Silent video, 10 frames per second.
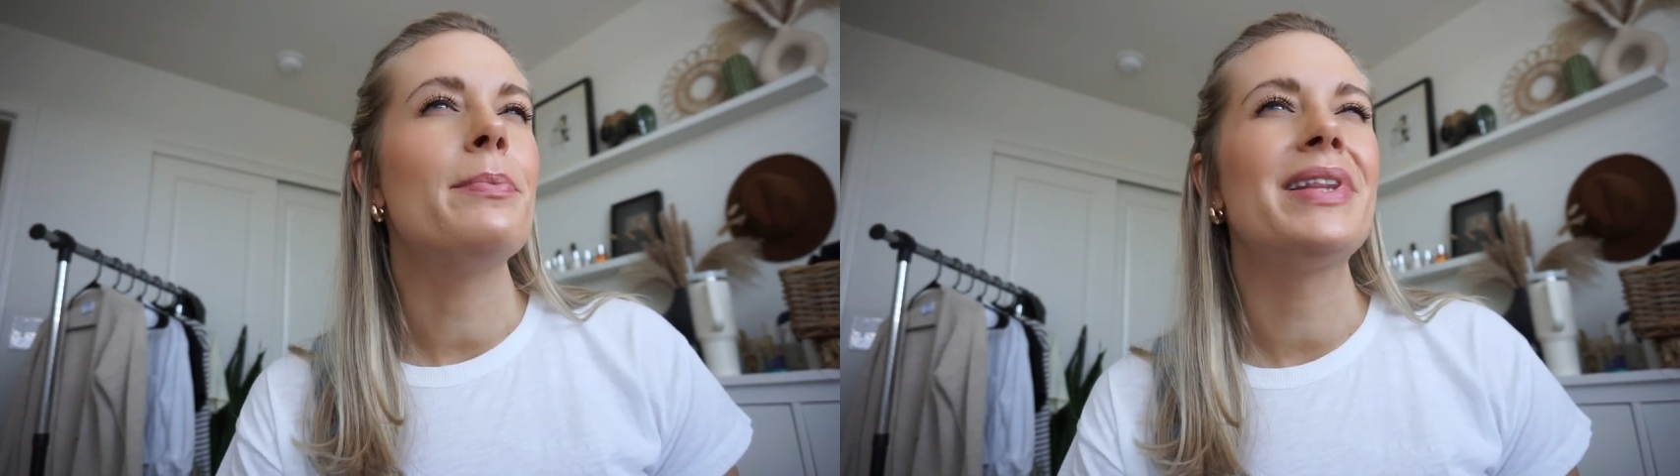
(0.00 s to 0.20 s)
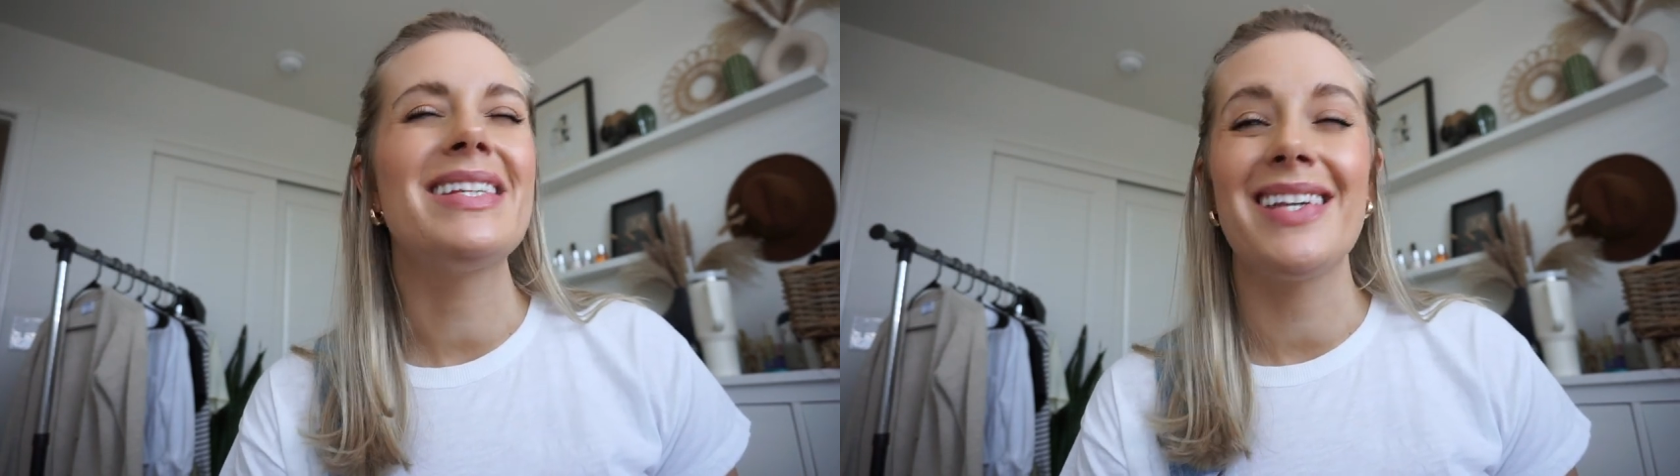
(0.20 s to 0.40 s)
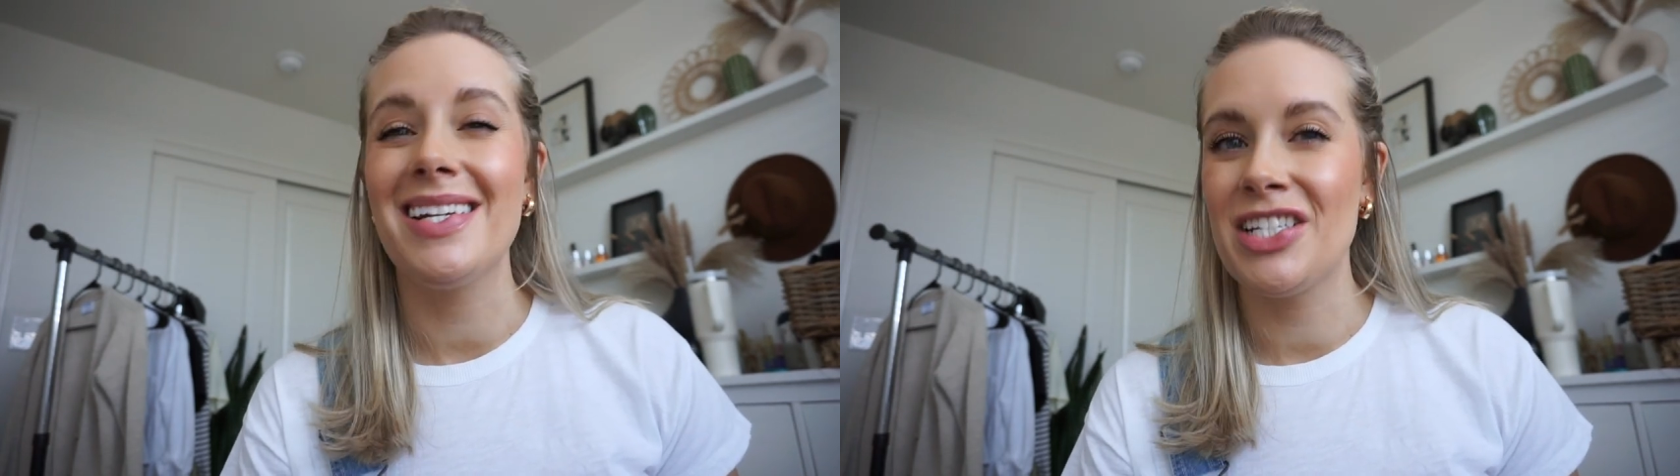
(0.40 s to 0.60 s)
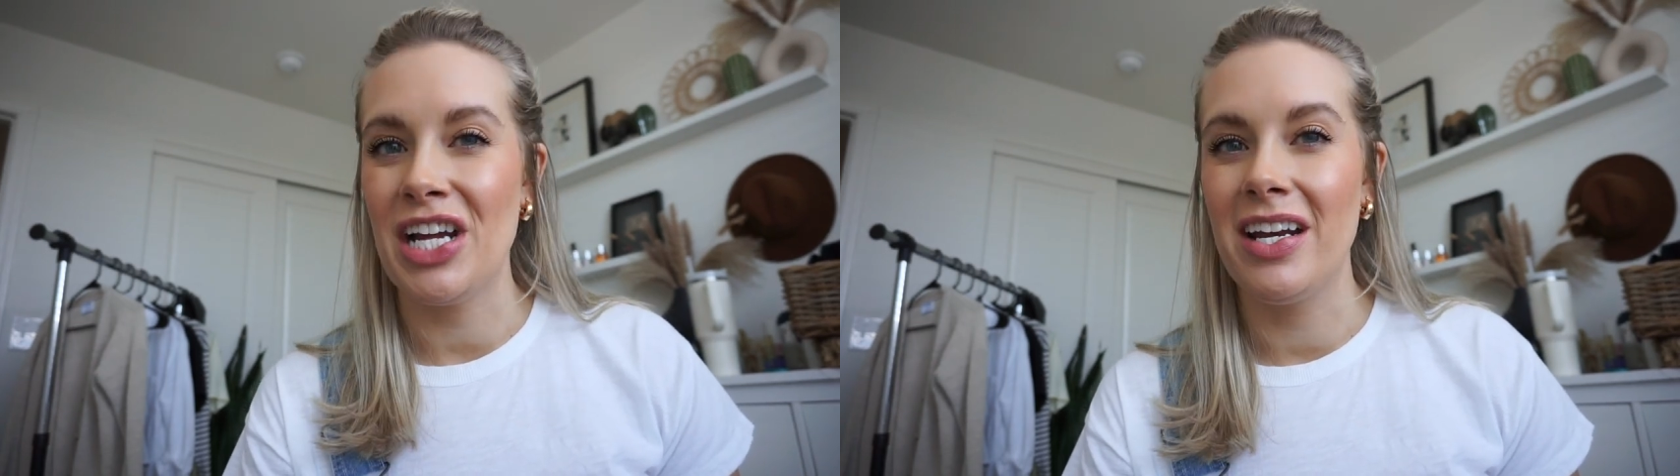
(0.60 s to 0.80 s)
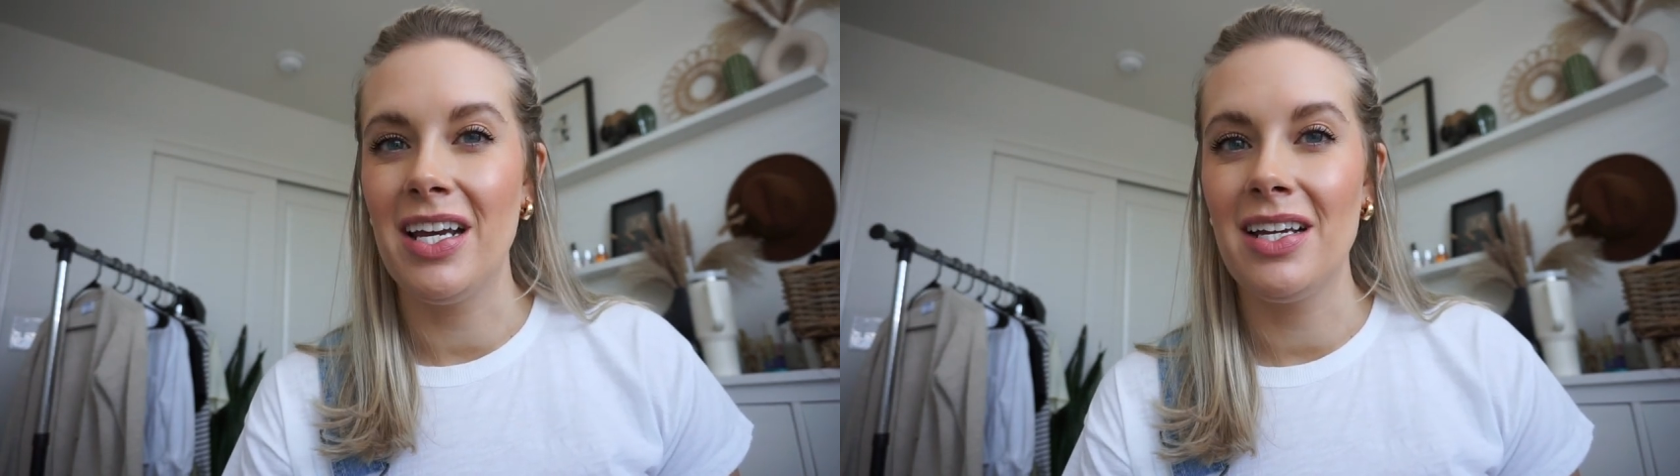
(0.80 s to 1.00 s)
but the sun is
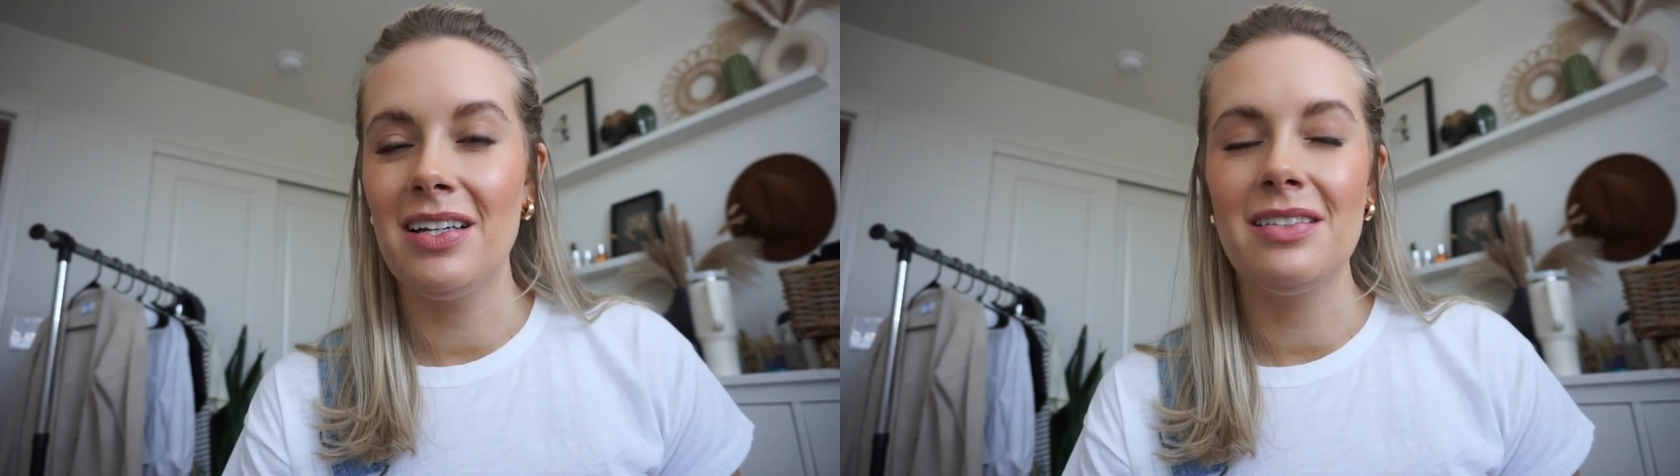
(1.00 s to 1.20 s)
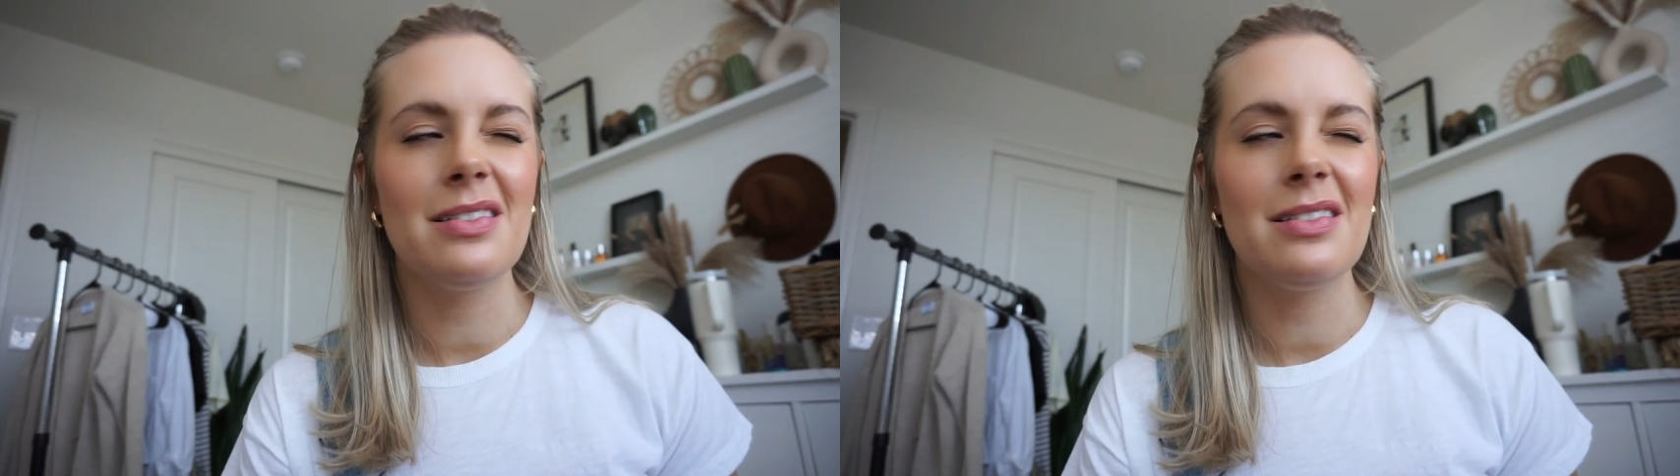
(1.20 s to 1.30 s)
shining.